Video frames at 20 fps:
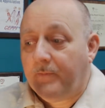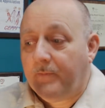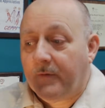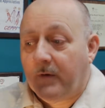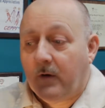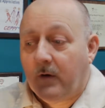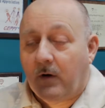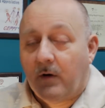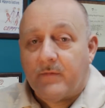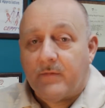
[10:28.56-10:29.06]

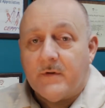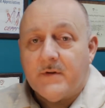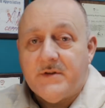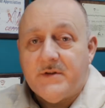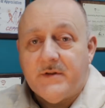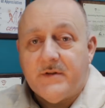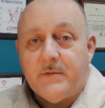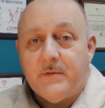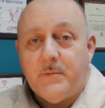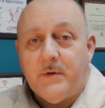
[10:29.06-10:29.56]
over
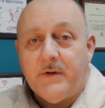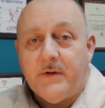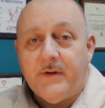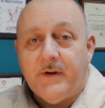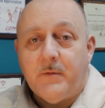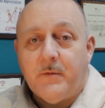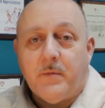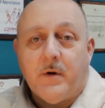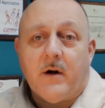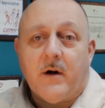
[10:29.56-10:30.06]
to the building
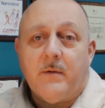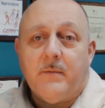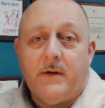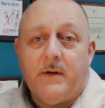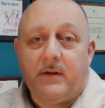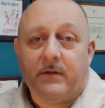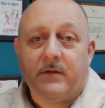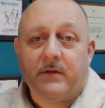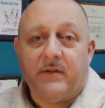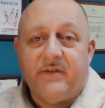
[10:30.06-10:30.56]
department,
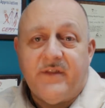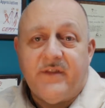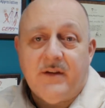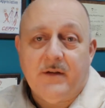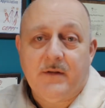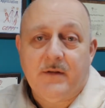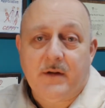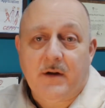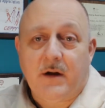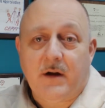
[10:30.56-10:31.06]
either via
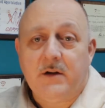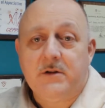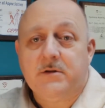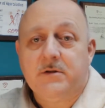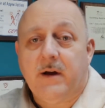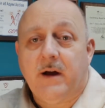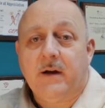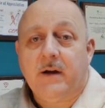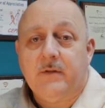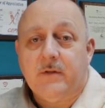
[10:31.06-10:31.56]
the
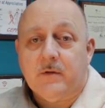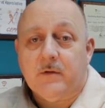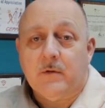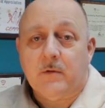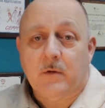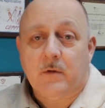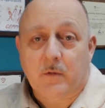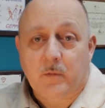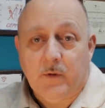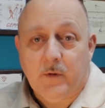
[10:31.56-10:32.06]
contractor
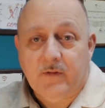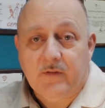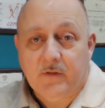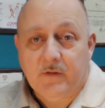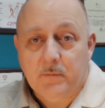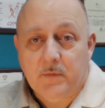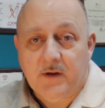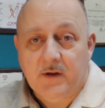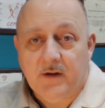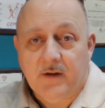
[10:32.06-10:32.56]
or we
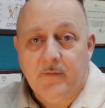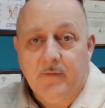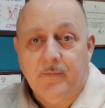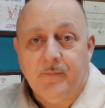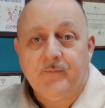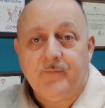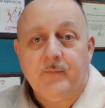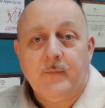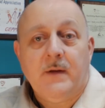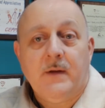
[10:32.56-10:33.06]
submit it.
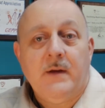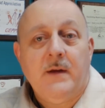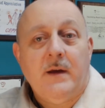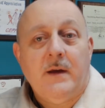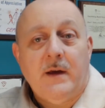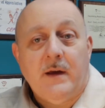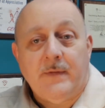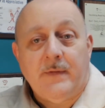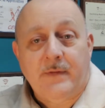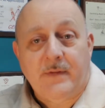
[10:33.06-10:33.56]

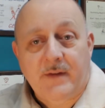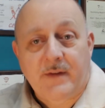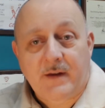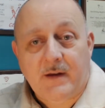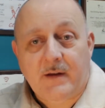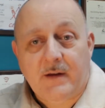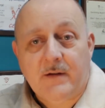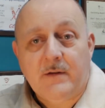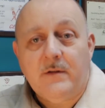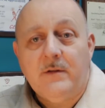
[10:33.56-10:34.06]
And
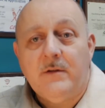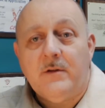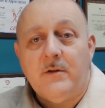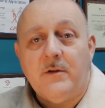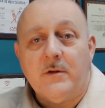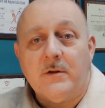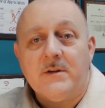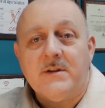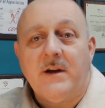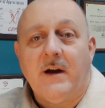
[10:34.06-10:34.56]
then
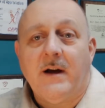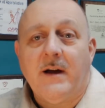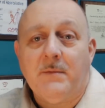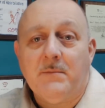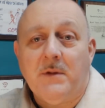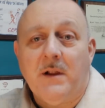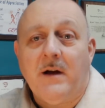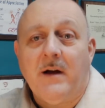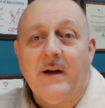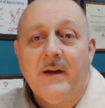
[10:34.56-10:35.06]
your
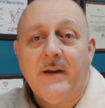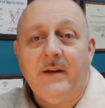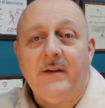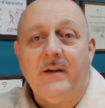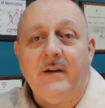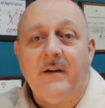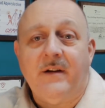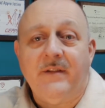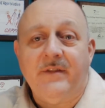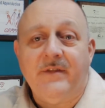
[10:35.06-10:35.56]
timeline
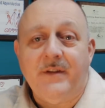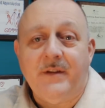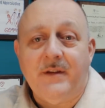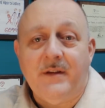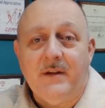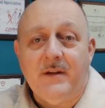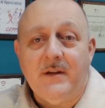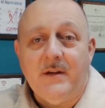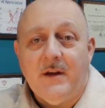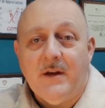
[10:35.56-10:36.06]
of
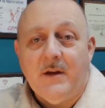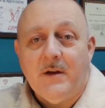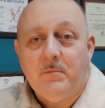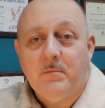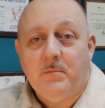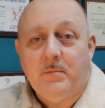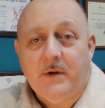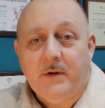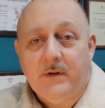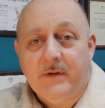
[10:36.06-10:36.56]
the
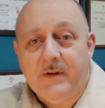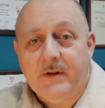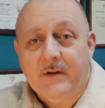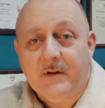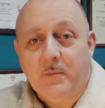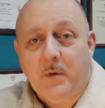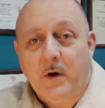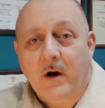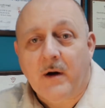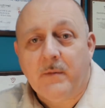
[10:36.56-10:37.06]
building
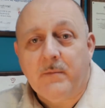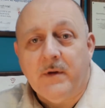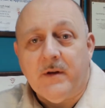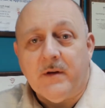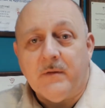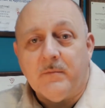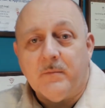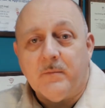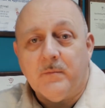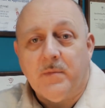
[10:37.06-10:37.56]
department
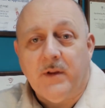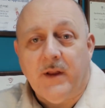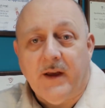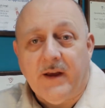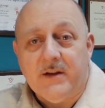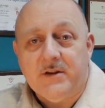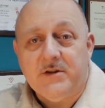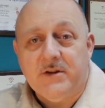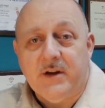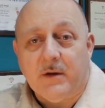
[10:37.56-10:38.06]

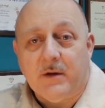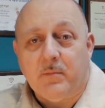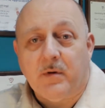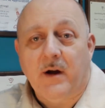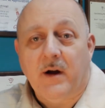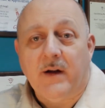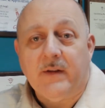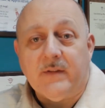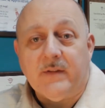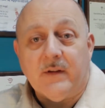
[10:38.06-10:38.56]
plan check
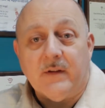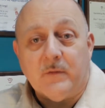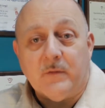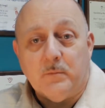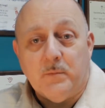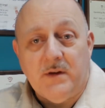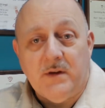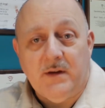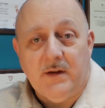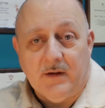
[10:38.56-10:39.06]
process
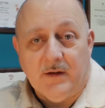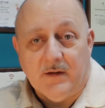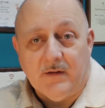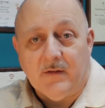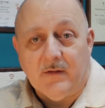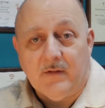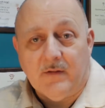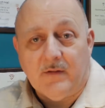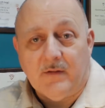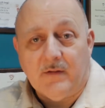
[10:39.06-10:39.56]

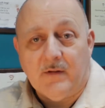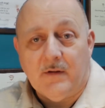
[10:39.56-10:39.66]
begins.